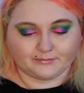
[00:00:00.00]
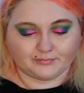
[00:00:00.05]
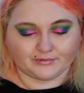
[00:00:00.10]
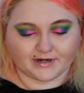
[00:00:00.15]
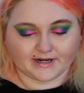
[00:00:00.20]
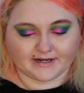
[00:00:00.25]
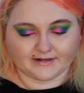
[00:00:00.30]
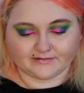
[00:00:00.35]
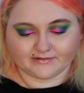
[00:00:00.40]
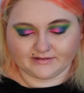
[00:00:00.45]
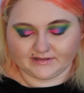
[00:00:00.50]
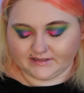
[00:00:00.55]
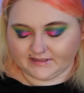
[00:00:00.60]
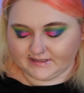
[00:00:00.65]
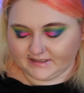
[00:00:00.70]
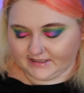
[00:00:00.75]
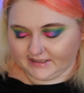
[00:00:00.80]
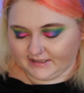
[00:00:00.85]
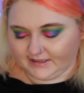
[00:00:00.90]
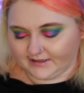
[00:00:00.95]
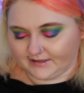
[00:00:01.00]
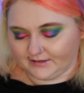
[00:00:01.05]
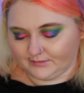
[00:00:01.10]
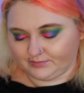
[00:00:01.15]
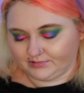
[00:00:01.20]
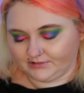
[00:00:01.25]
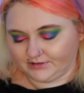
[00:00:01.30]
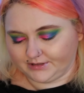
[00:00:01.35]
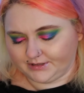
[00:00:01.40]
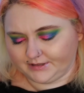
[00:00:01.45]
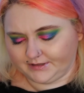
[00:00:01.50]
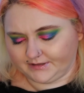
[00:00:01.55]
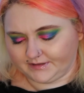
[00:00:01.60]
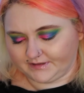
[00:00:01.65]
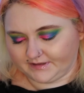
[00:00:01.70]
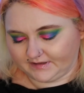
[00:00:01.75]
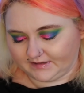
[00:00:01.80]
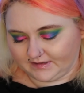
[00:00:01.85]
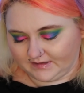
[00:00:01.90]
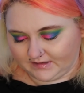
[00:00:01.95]
the brows sticking up
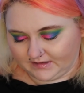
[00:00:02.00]
look,